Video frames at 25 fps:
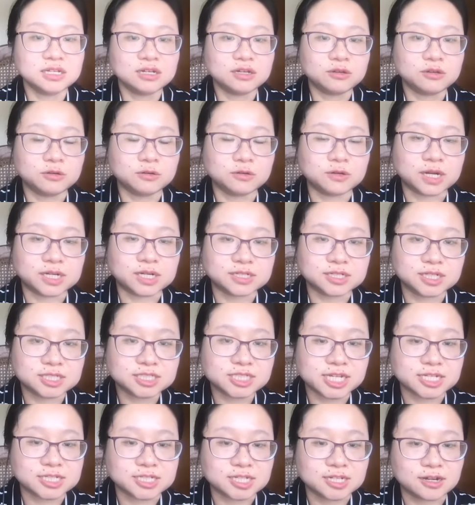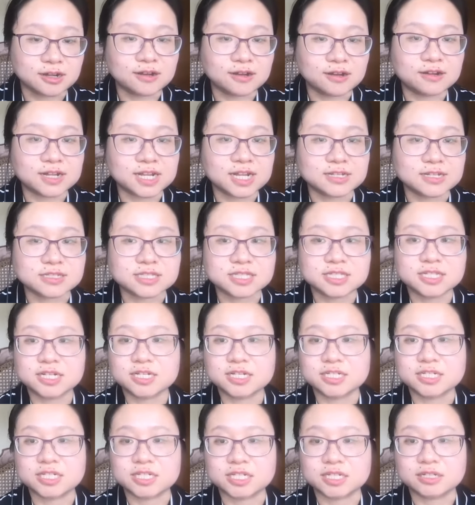who are not at all
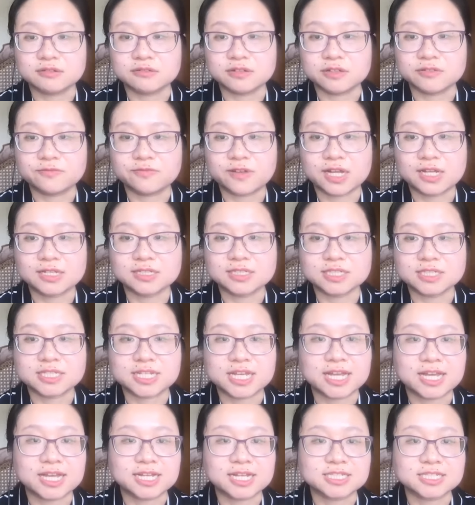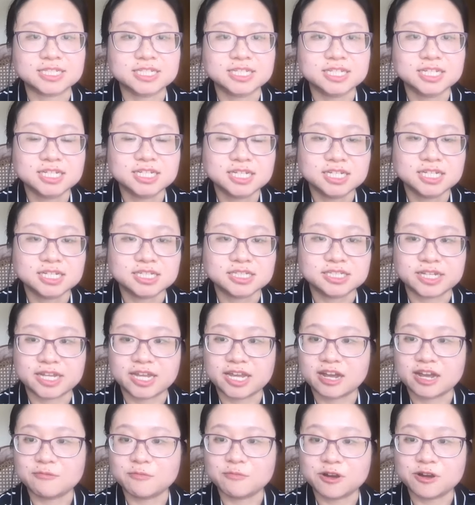concerned, we found that they
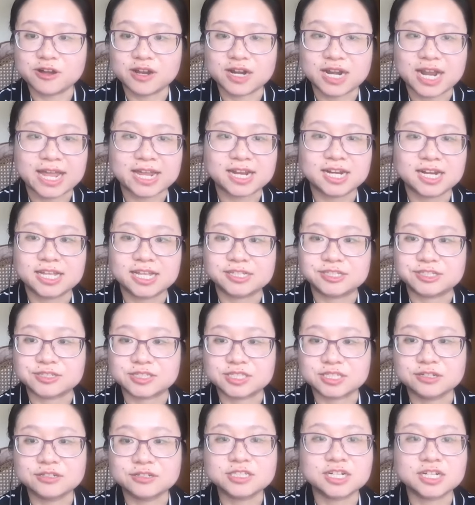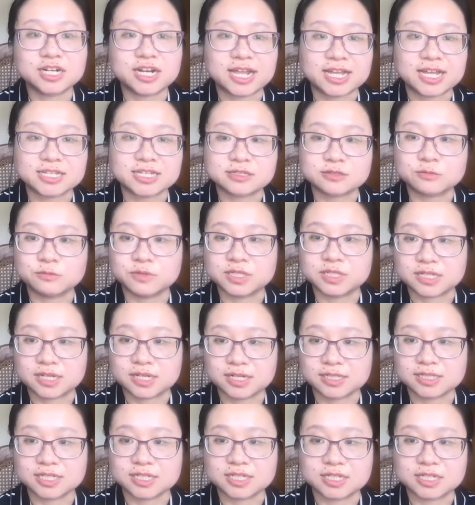are more likely to socialize with
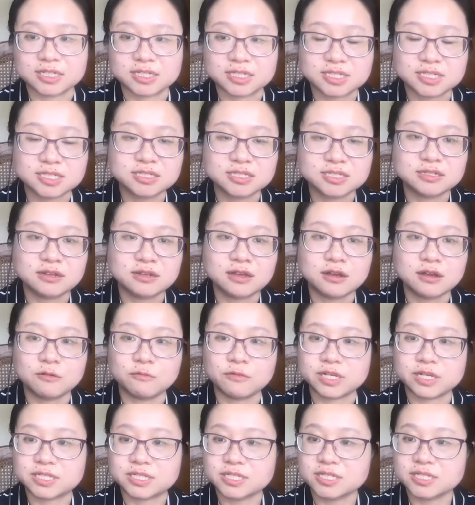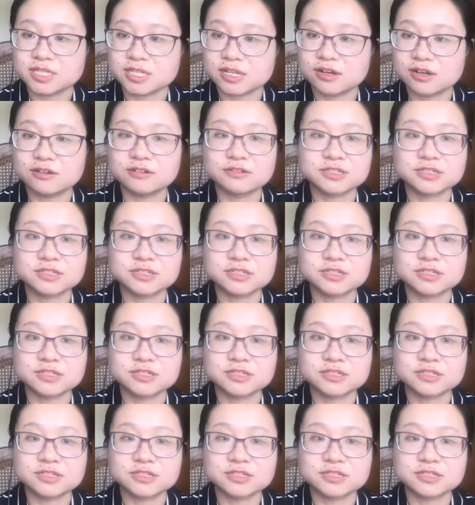others with no